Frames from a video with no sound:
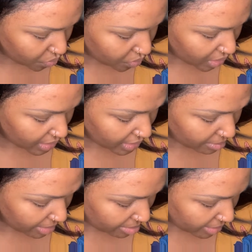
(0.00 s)
clean
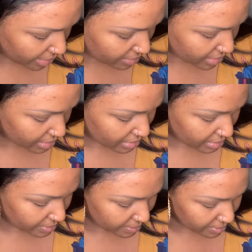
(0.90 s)
my brows up,
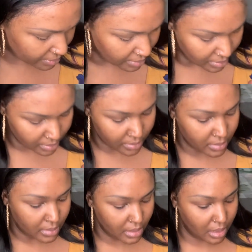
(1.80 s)

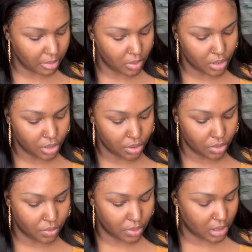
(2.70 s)
I'm going to
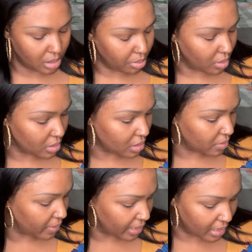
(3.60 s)
use the Born This
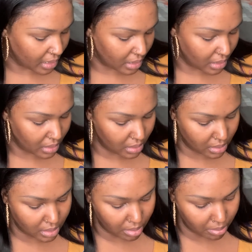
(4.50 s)
Way
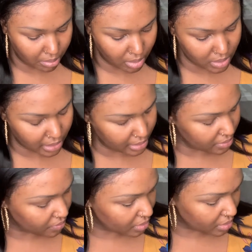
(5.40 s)

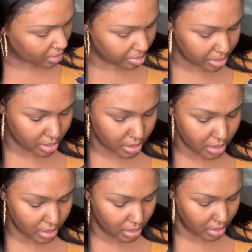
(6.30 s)
multi-use sculpting
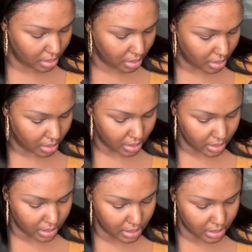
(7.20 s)

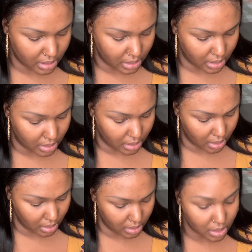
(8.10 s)
concealer.
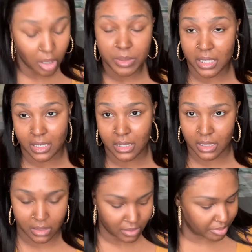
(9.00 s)

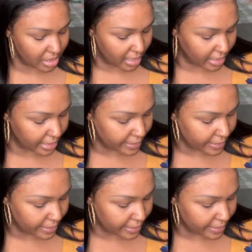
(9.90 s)
I'm sorry.